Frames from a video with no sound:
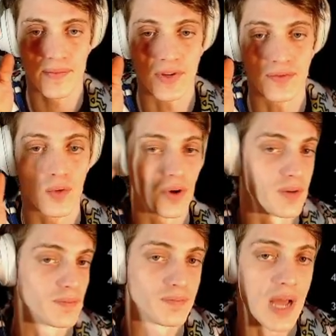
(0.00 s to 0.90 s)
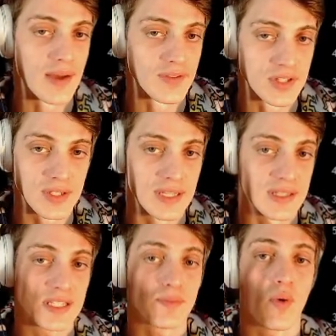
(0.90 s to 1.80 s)
before, obviously at
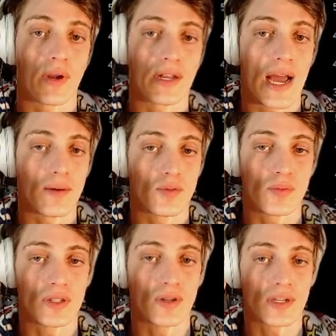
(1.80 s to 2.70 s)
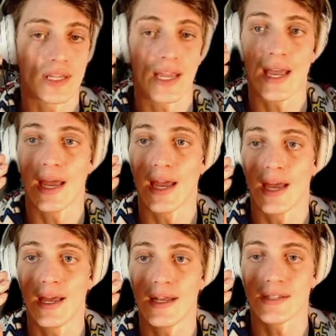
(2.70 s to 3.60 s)
this point I would be looking
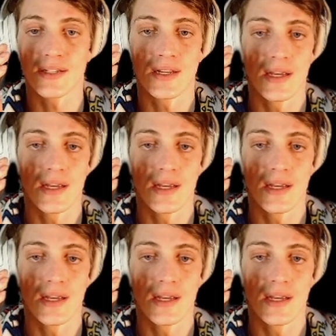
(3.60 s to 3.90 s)
at